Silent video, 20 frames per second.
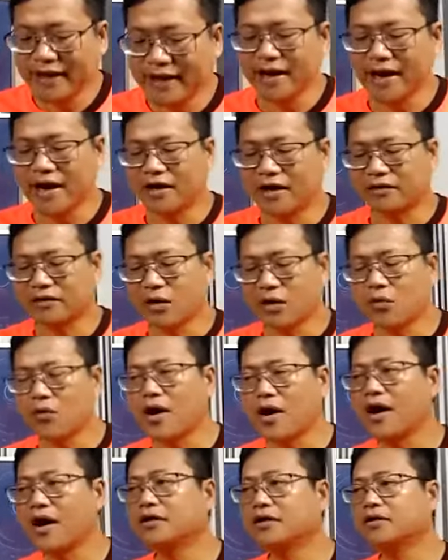are the
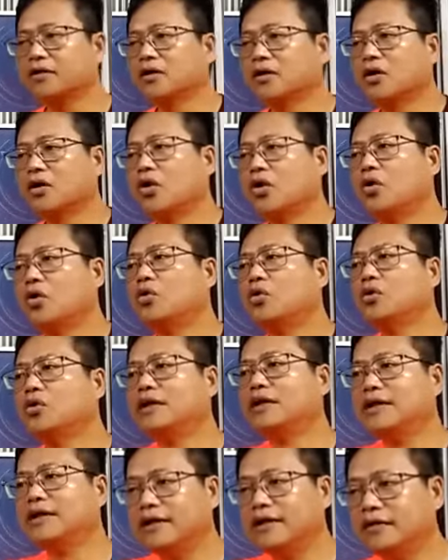one who
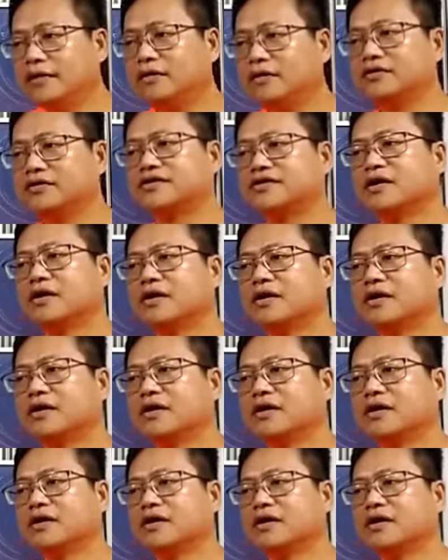leads
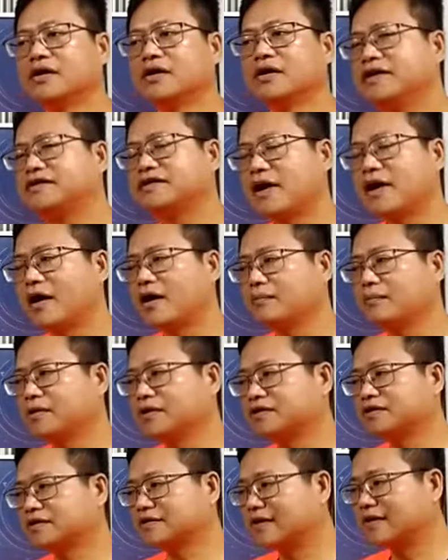all these
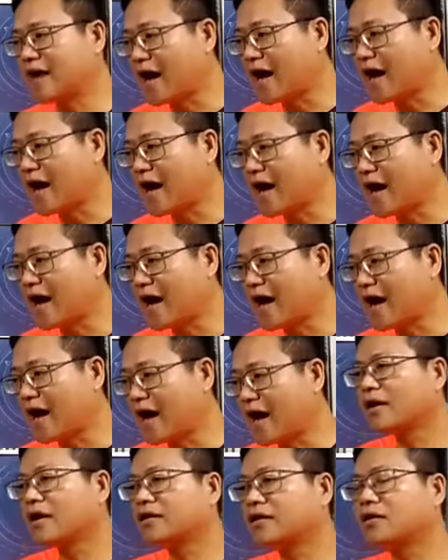armies gathering
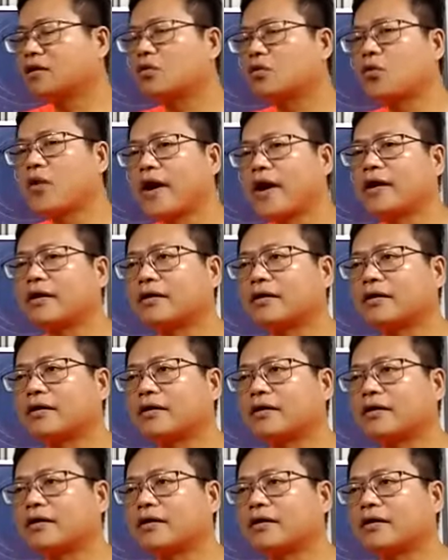together where?
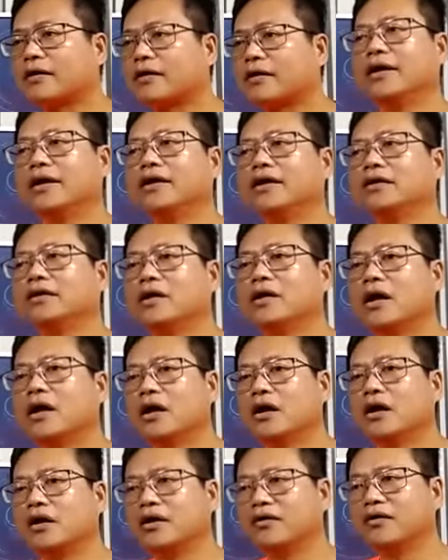In
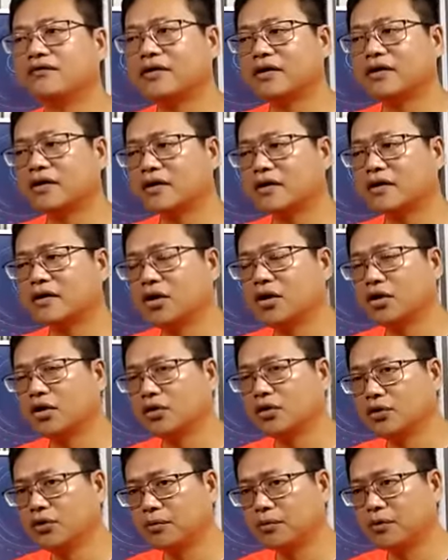River
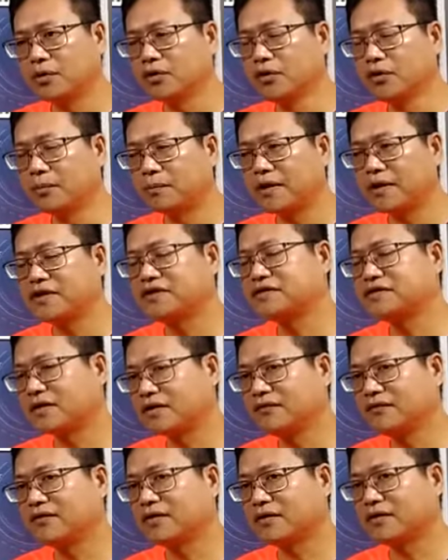Euphrates
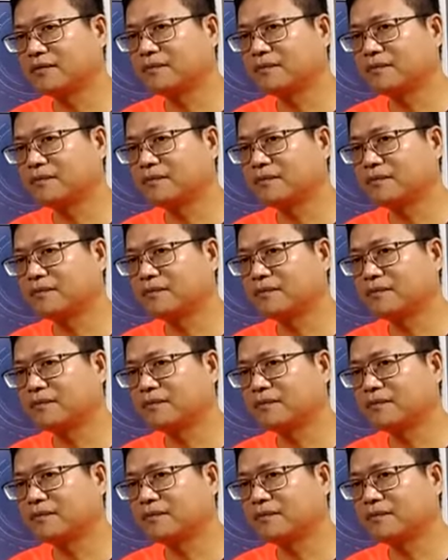River.